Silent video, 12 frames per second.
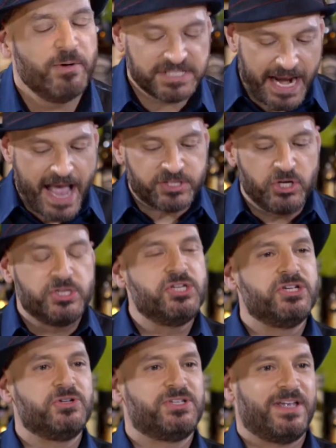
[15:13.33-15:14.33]
I was going to ask you,
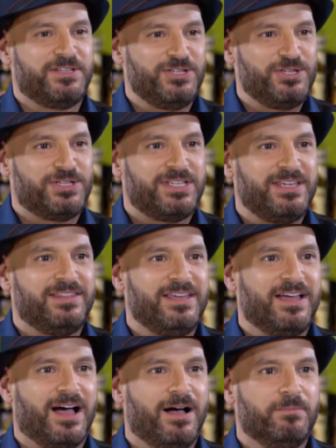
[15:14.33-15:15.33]
did you did you see
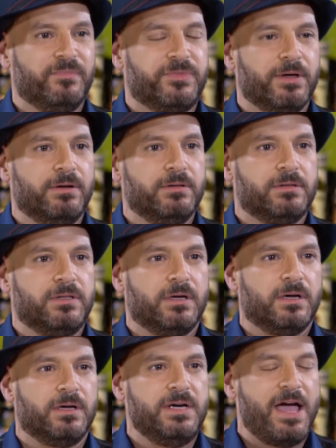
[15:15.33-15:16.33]
the um, the
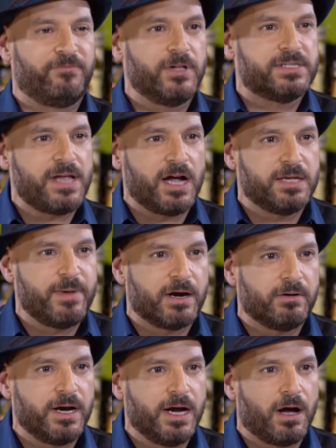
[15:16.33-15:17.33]
the Netflix
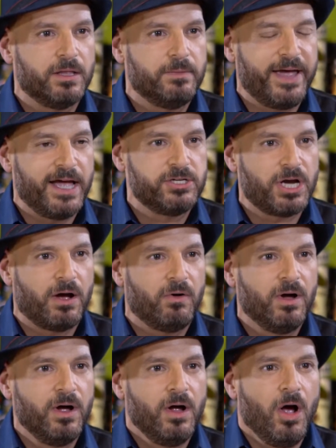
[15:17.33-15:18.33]
documentary on the
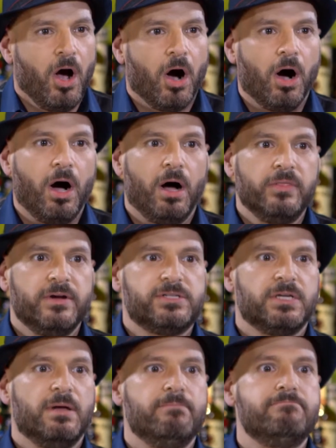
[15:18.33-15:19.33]
banjo? No. Oh,
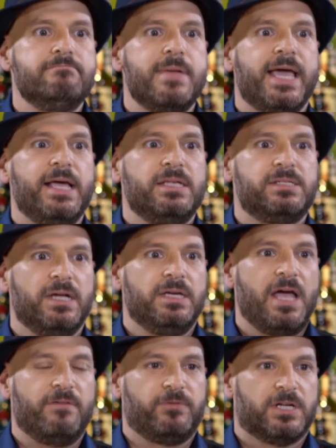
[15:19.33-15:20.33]
there's an
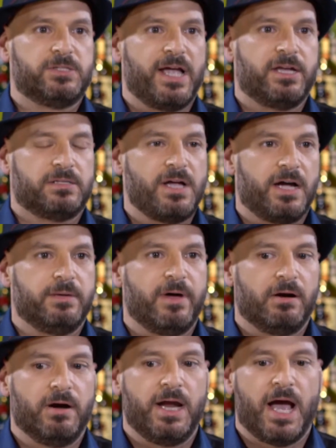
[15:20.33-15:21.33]
amazing Netflix
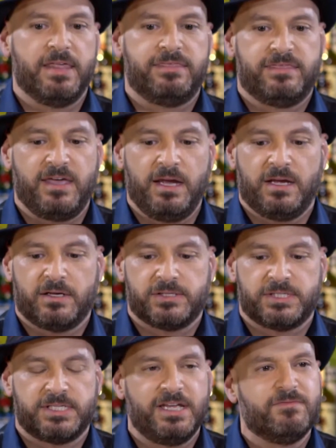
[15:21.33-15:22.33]
documentary. I think
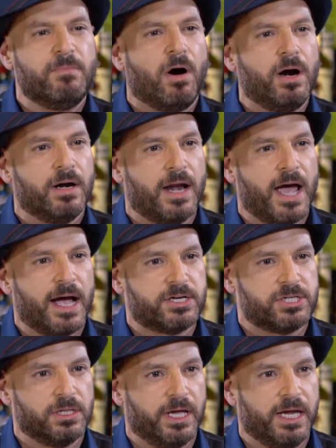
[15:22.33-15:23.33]
Steve Martin
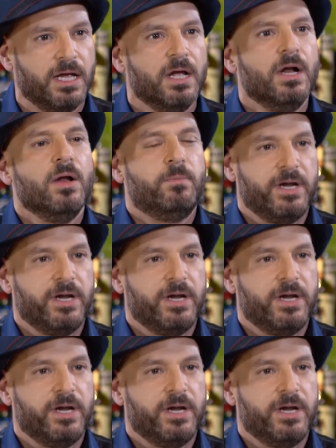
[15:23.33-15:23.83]
actually oh.